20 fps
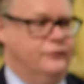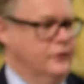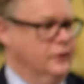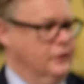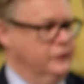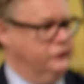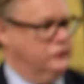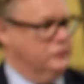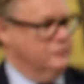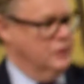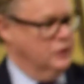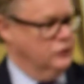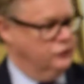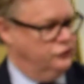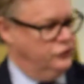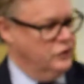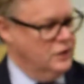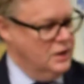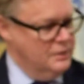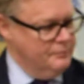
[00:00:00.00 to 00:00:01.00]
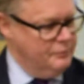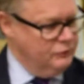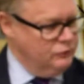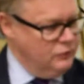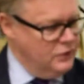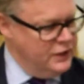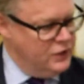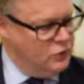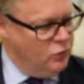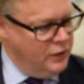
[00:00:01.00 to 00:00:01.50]
fires so much, but
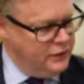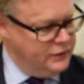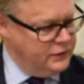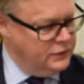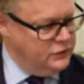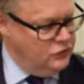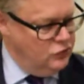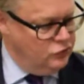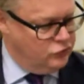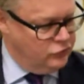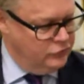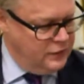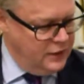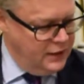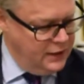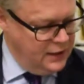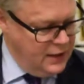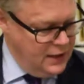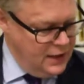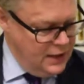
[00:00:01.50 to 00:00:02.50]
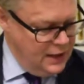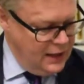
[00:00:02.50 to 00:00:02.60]
really quite an unusual thing.